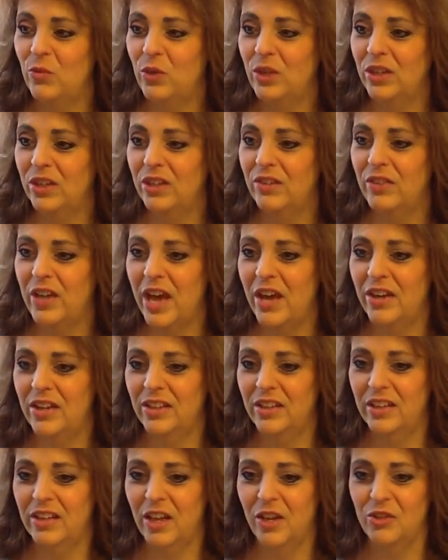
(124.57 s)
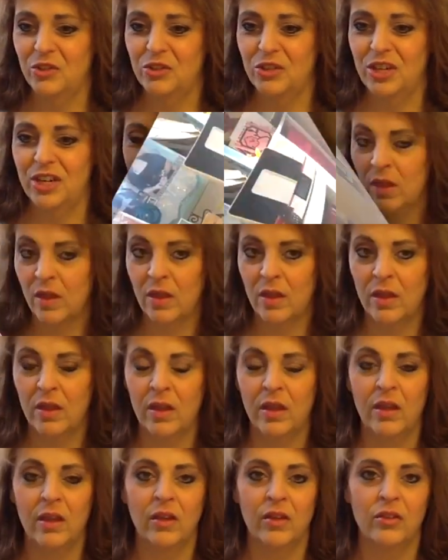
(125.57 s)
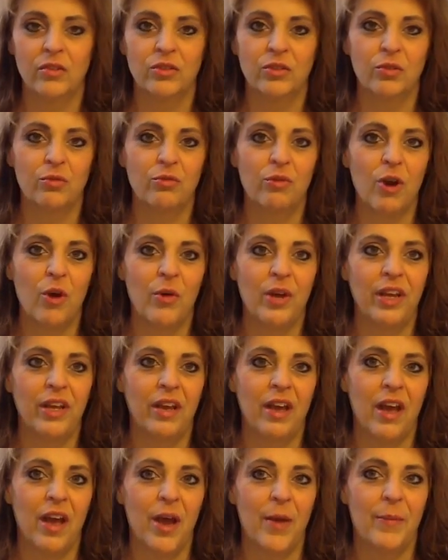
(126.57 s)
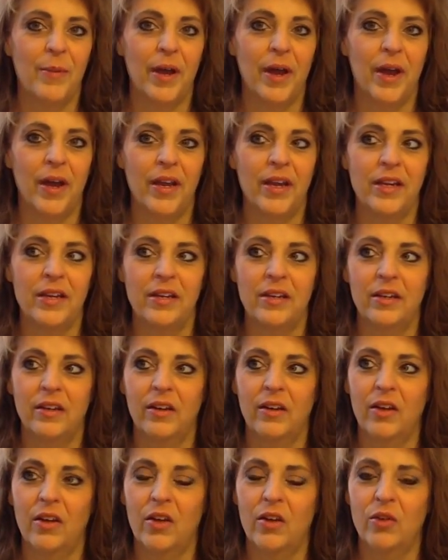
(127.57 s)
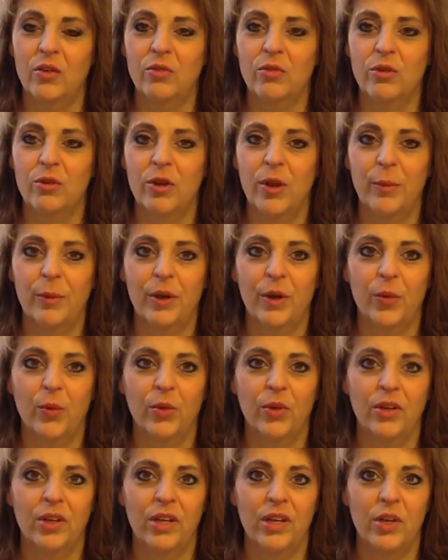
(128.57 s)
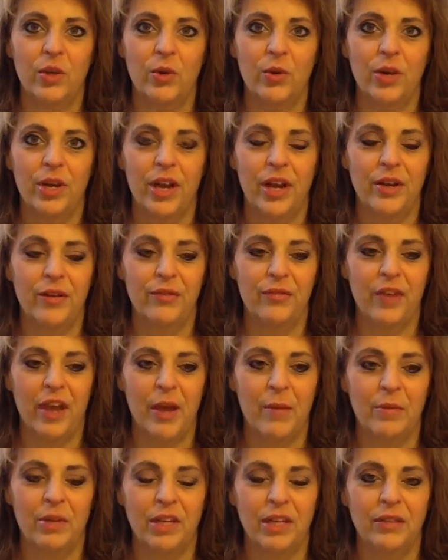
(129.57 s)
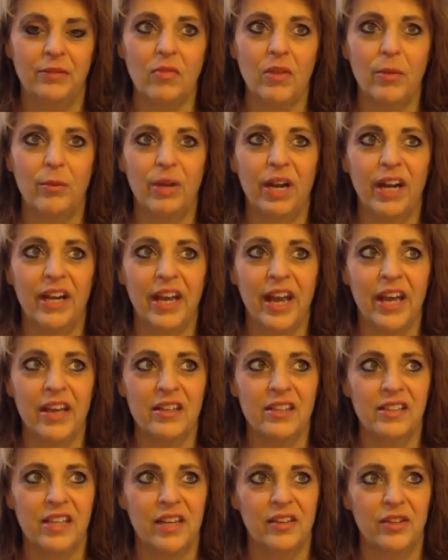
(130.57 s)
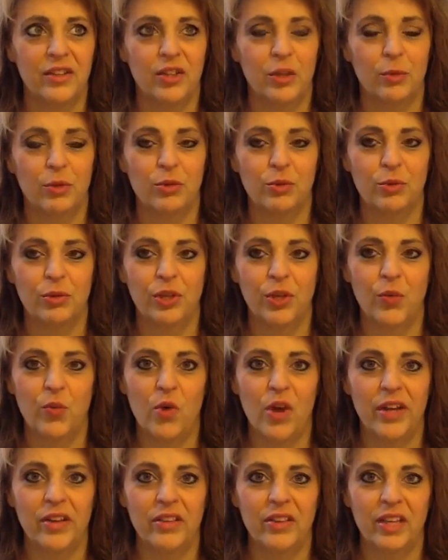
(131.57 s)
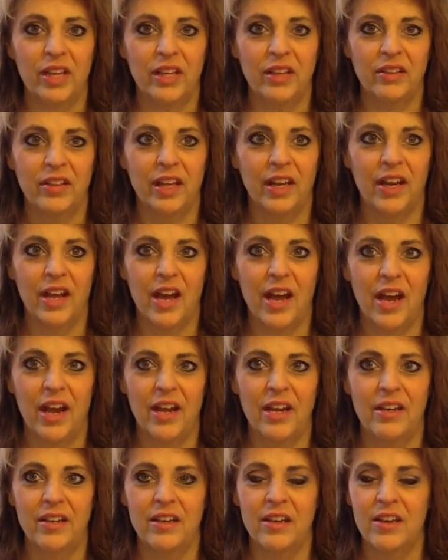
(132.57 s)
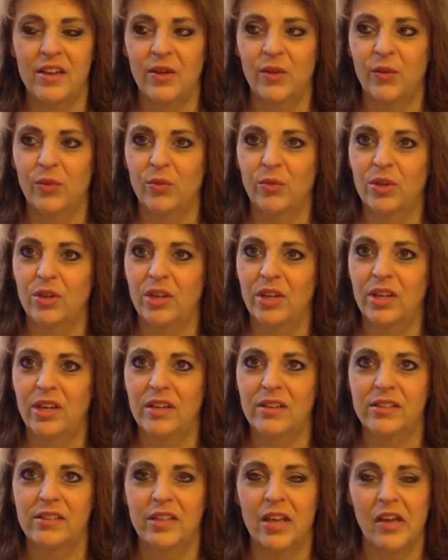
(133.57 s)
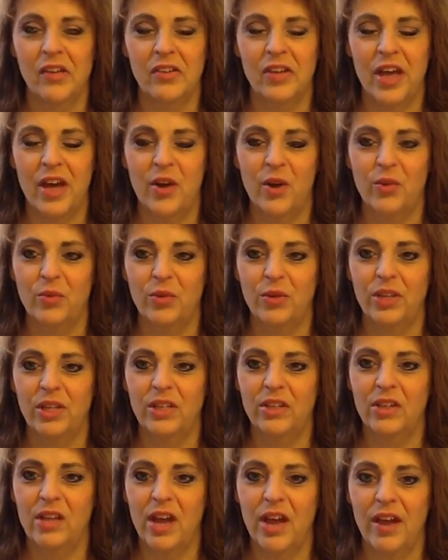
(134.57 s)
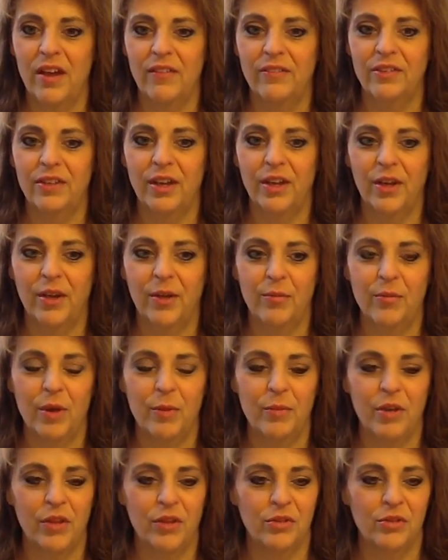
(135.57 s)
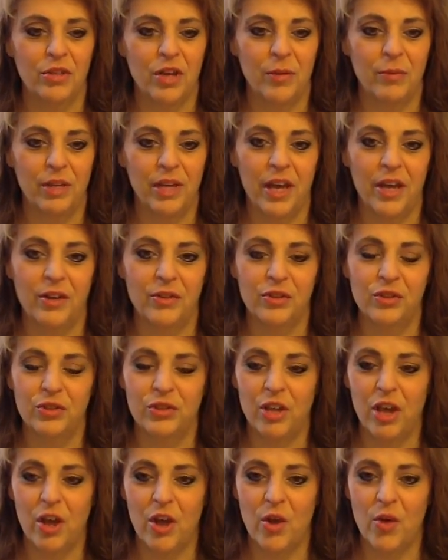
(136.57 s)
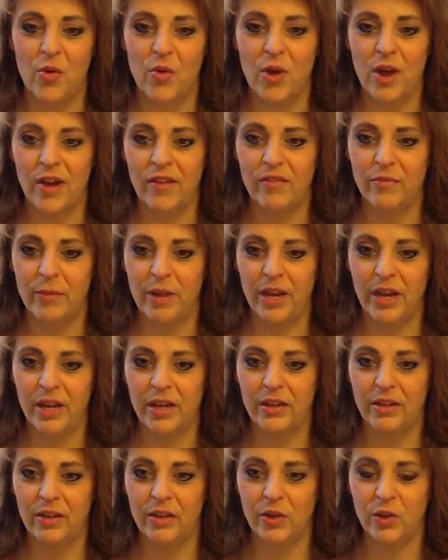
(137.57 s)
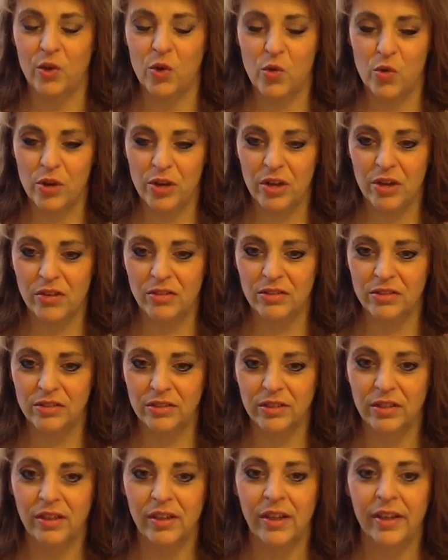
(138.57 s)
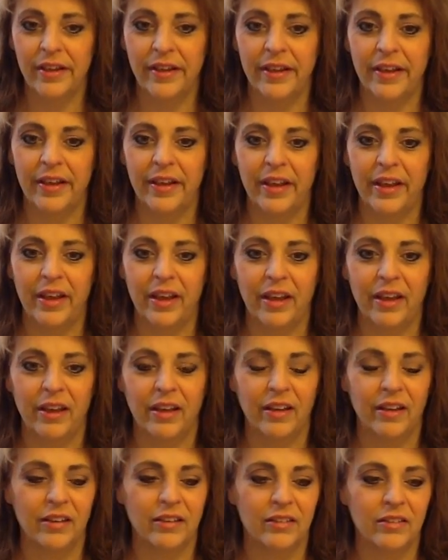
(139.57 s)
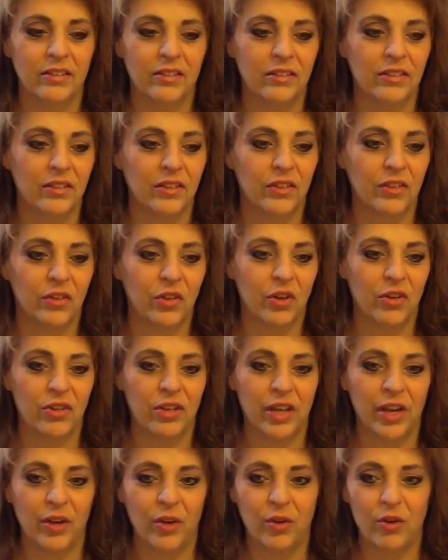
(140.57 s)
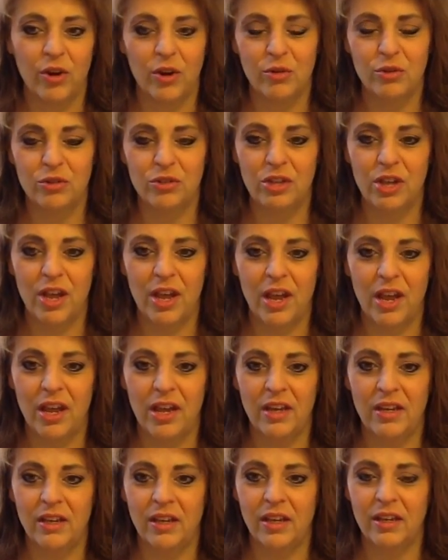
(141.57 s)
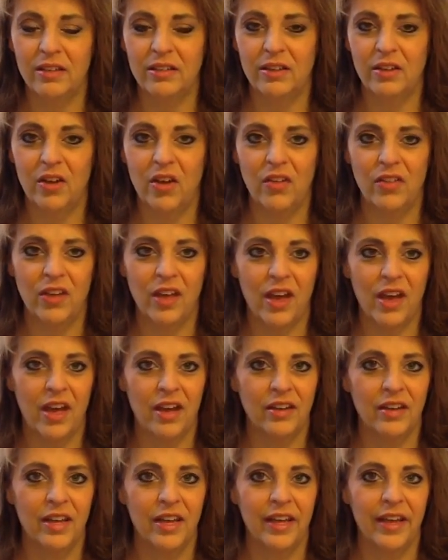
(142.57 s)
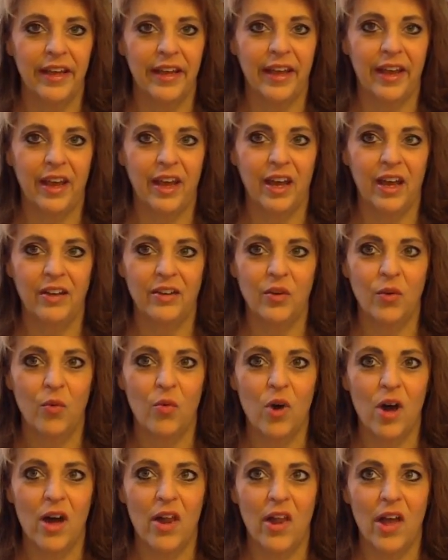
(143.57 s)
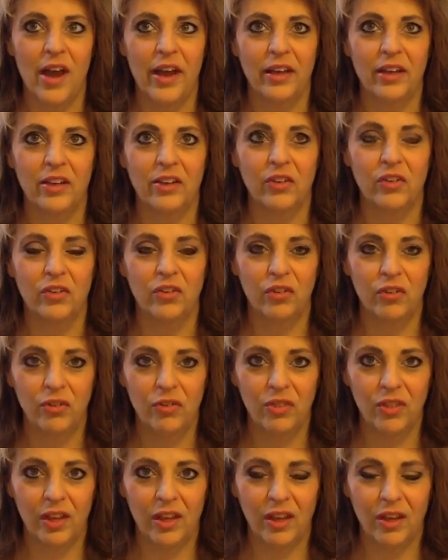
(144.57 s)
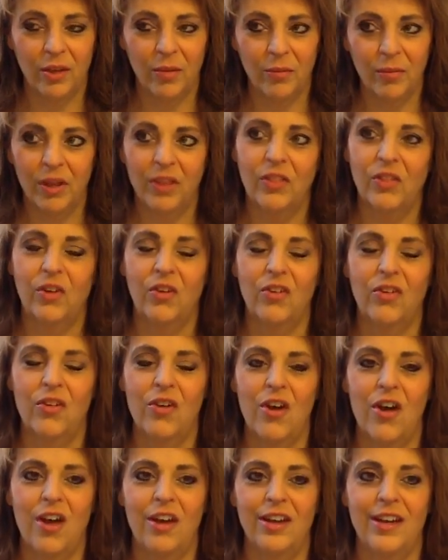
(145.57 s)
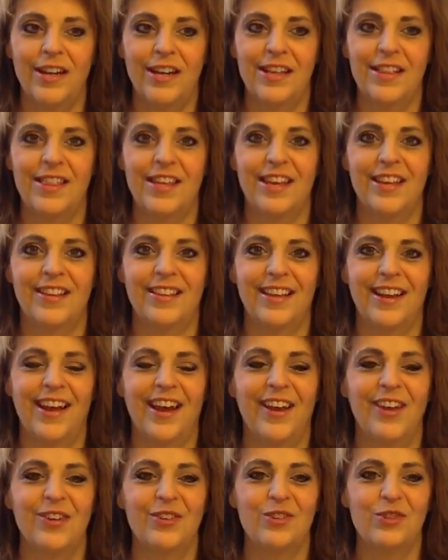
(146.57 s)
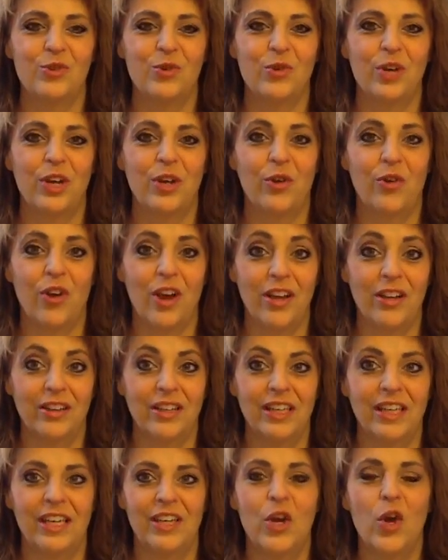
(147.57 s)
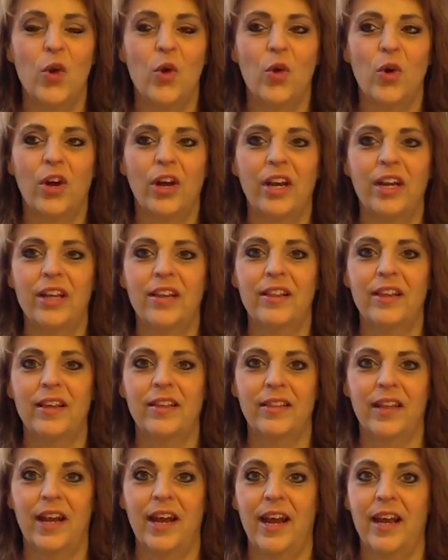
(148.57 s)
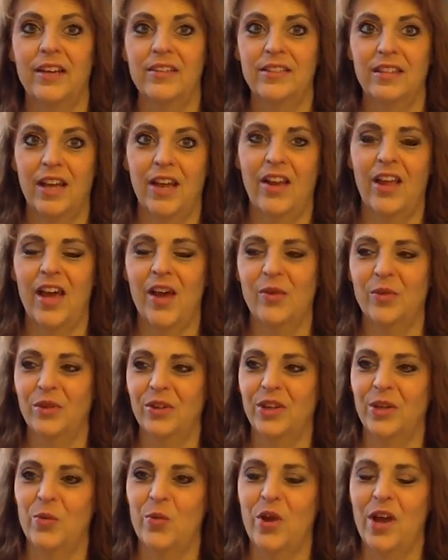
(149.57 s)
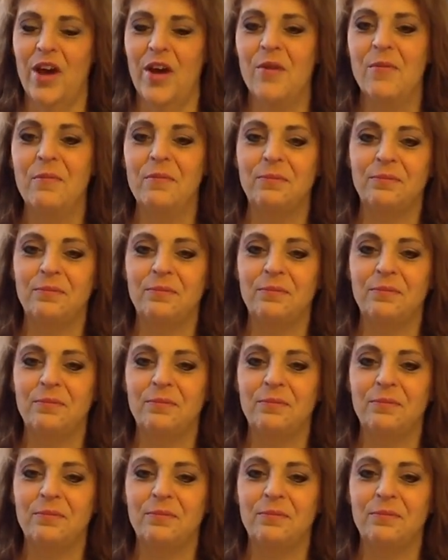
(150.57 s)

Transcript: We live out in the country. And so growing up, I grew up in a really creative family, but I can't say that there was really one thing that I really excelled at or really loved. My mother taught me how to sew. I've made a quilt and learned how to crochet and did all that. And while I can do them, they're not anything that I enjoy greatly or anything that I excel at really well.